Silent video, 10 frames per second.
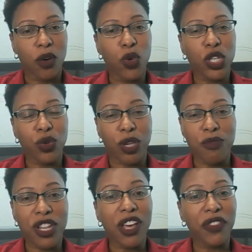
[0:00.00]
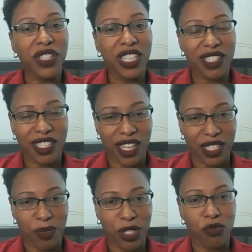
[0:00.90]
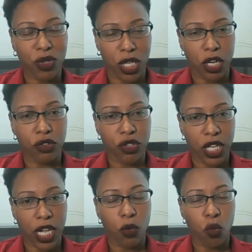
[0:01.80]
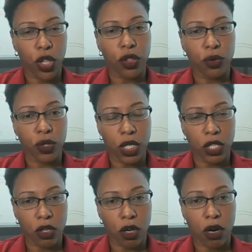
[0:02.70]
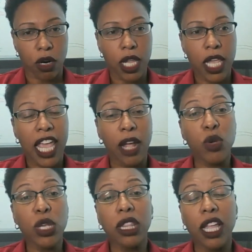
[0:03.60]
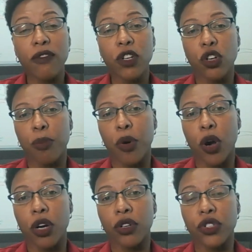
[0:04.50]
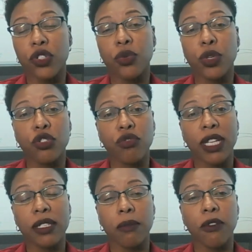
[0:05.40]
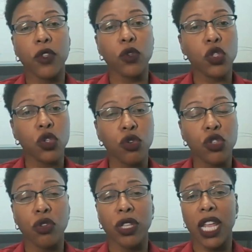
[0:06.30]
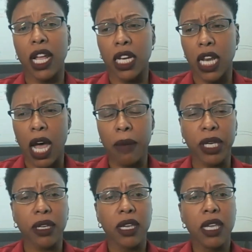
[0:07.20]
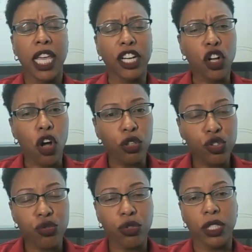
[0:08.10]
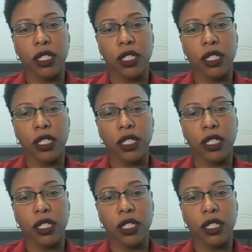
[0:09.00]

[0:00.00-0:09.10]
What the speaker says: We do a community health needs assessment to really understand what those needs are. And we leverage our partners to address some of those social and economic and cultural